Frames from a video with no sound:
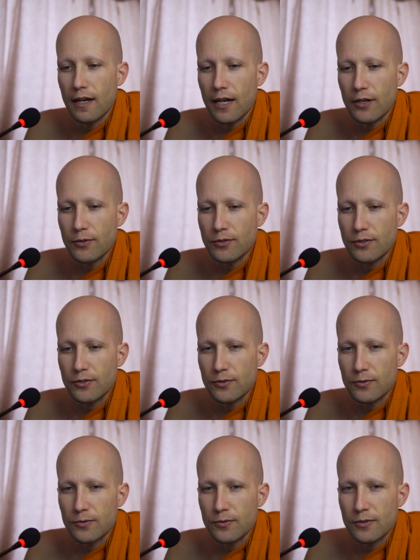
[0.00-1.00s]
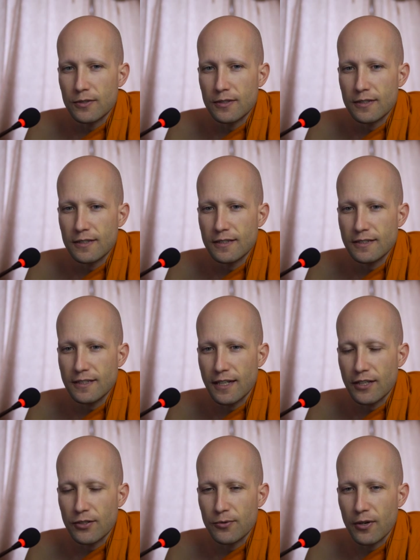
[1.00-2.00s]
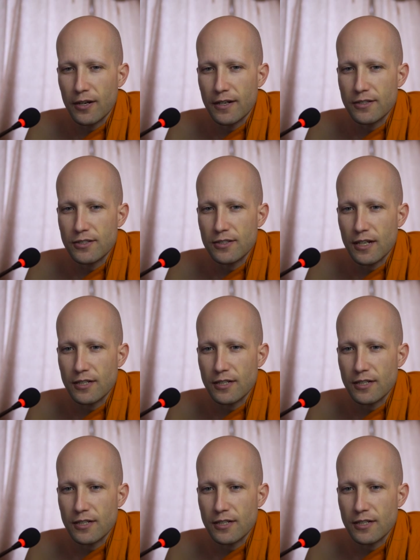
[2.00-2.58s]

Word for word: How to take you on as,